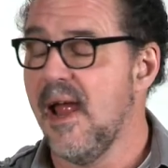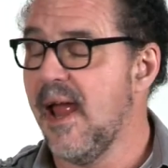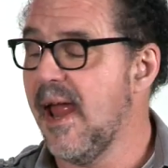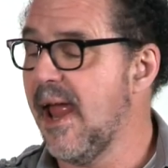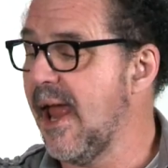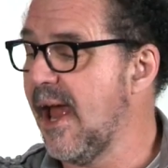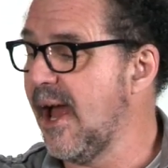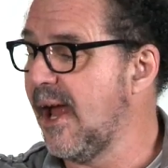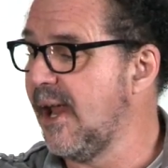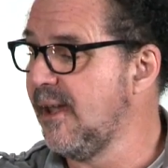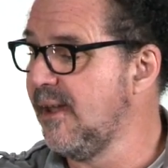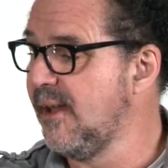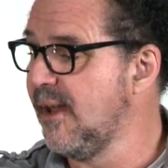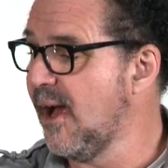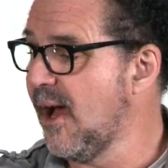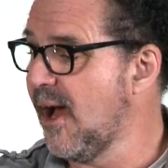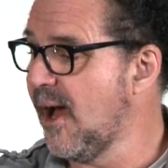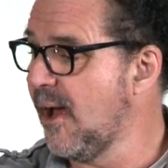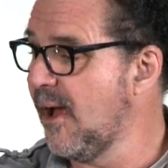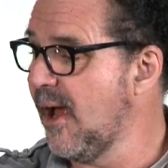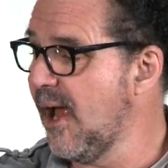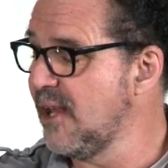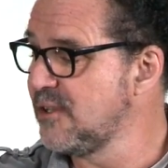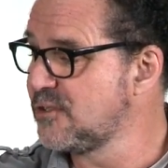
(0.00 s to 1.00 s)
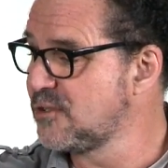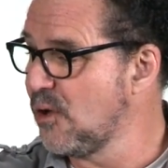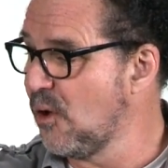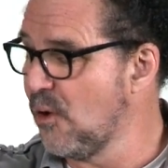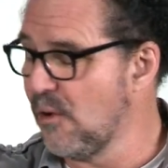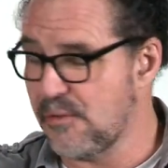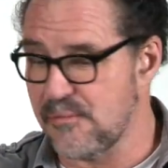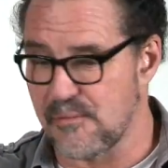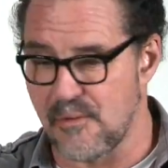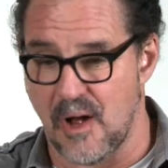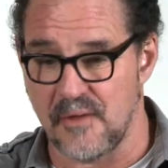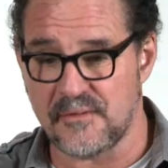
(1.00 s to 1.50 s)
And so
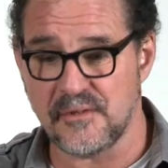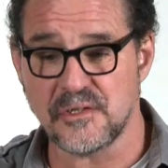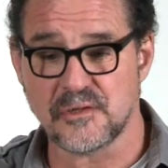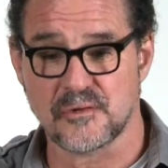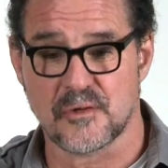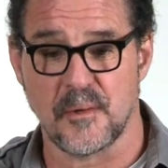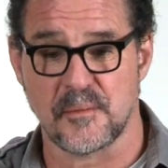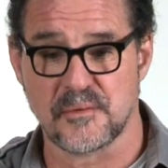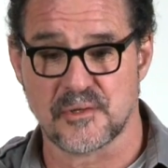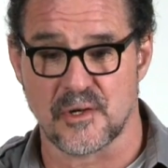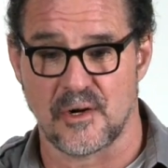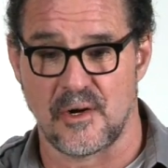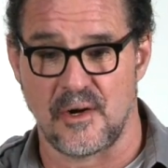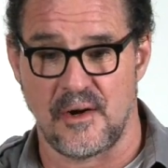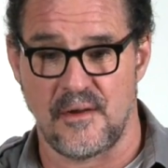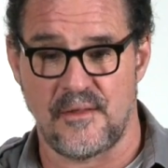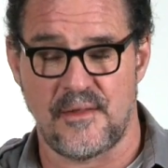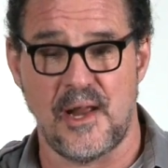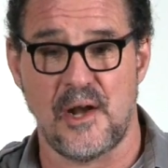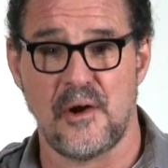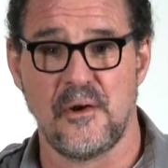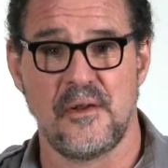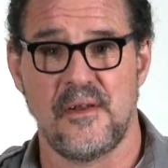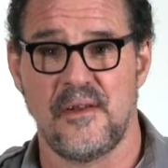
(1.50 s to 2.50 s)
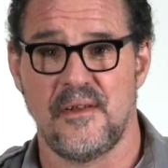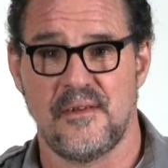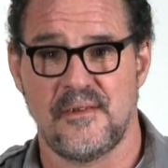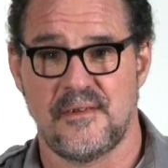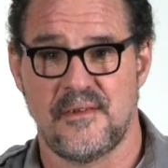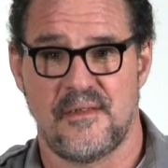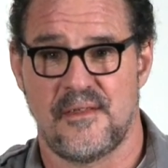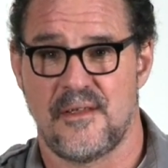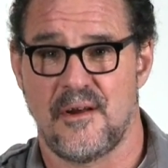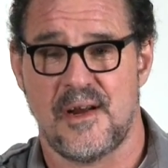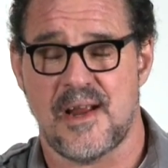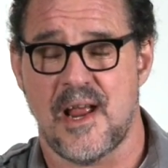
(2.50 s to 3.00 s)
throughout the scripture,
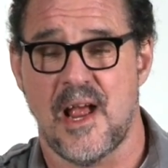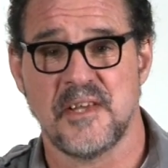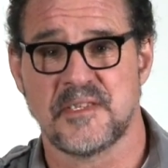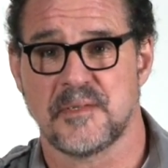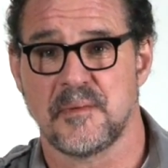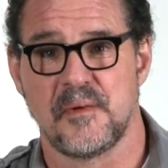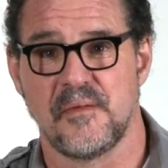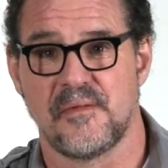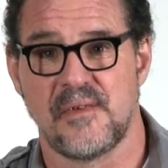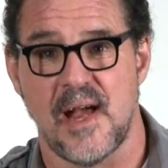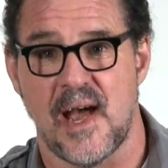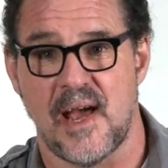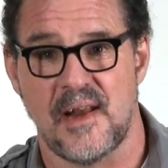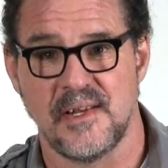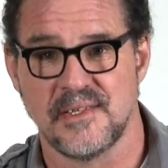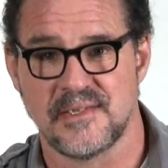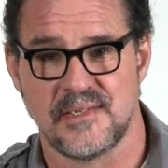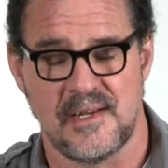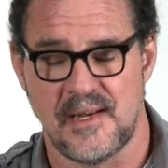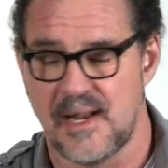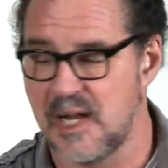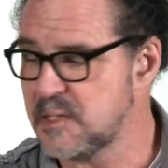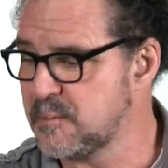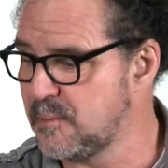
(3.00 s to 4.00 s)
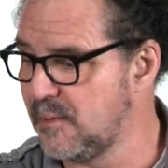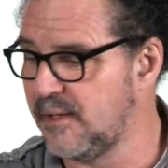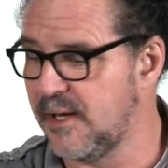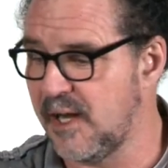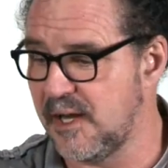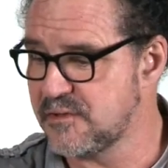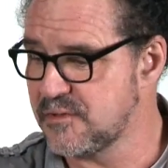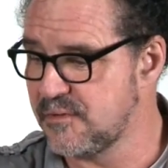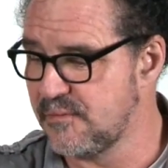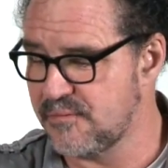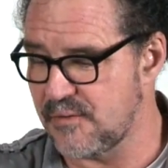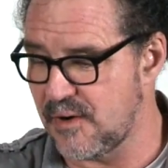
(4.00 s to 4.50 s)
their concept of God isn't an
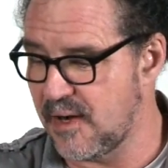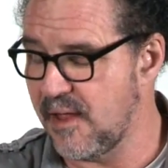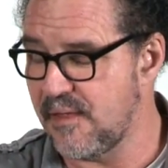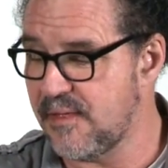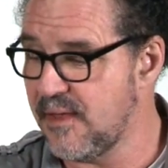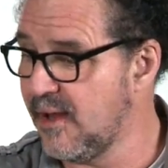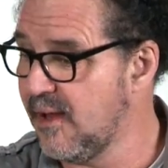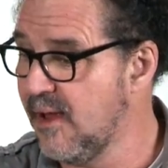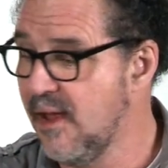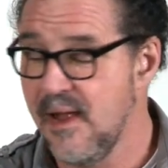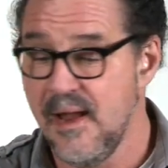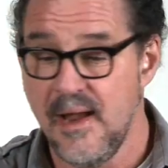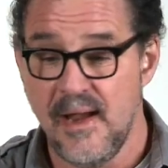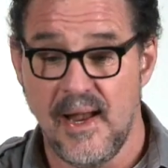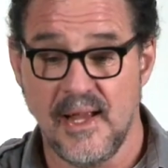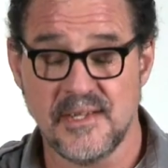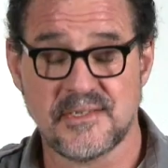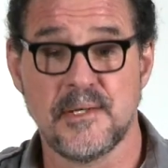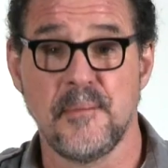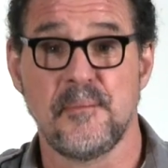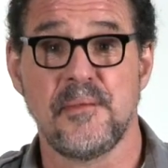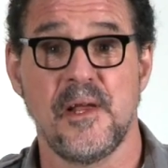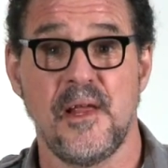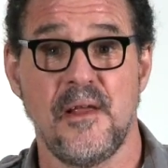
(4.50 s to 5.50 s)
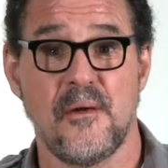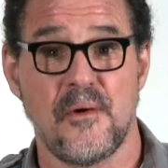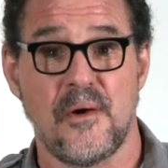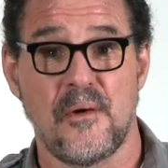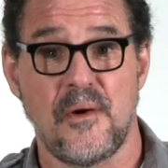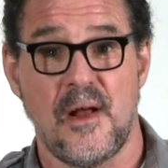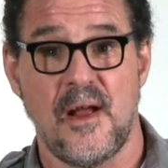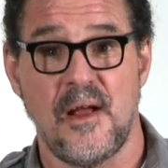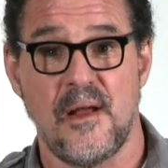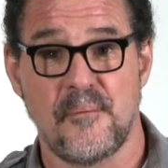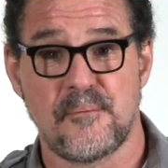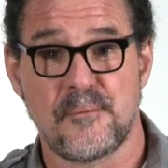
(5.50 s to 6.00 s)
explanation for anything. It's simply
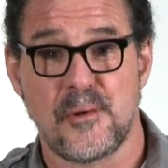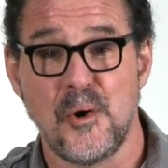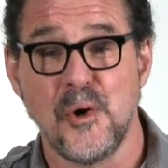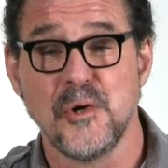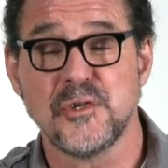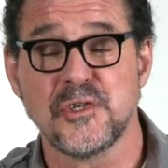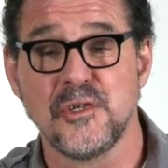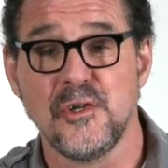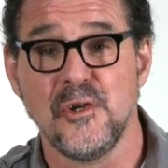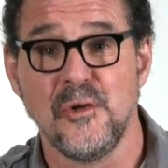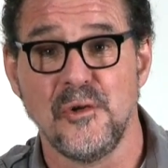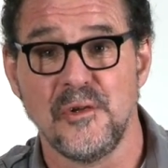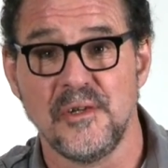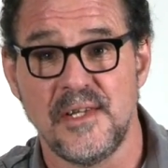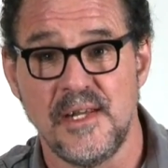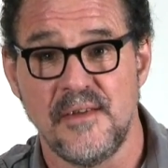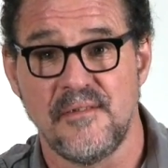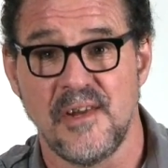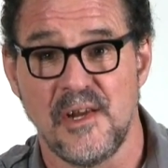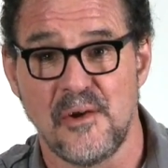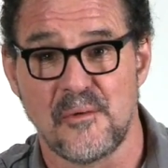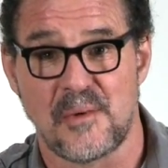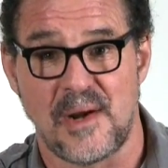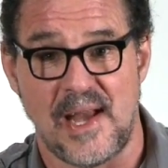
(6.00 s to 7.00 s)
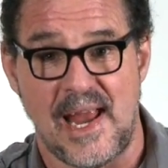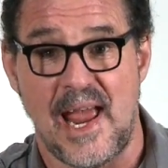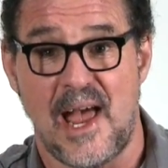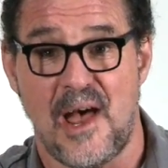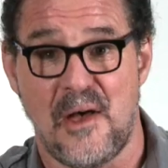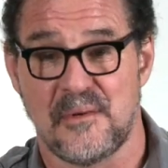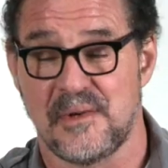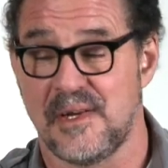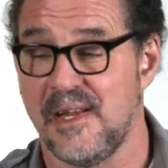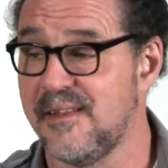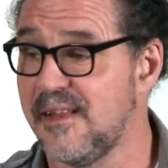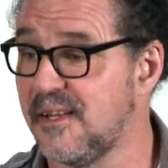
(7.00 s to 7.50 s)
a personal living
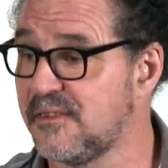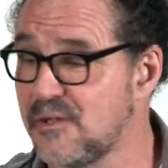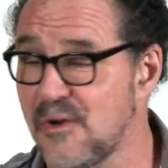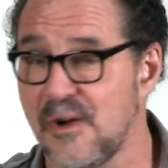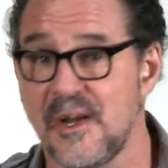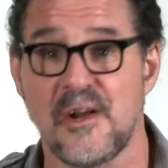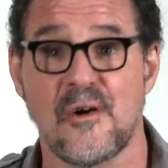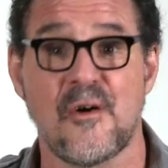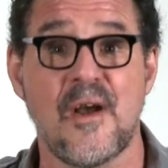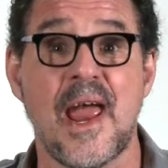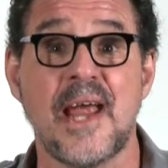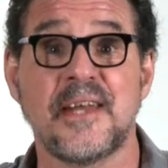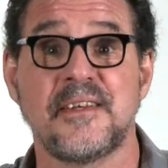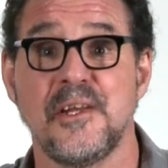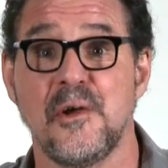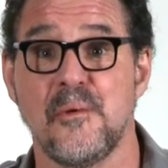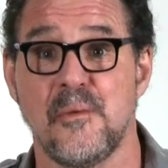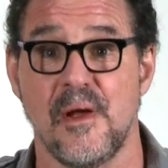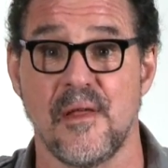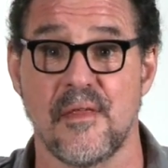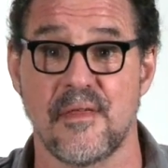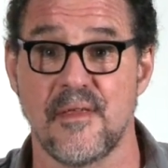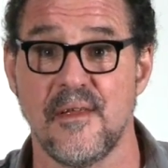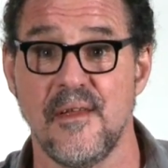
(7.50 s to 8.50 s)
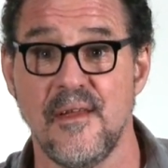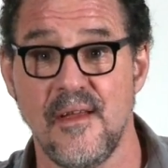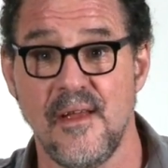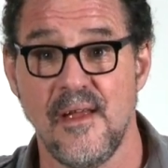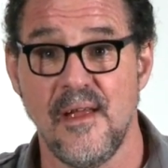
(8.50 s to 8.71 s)
reality that they're interacting with.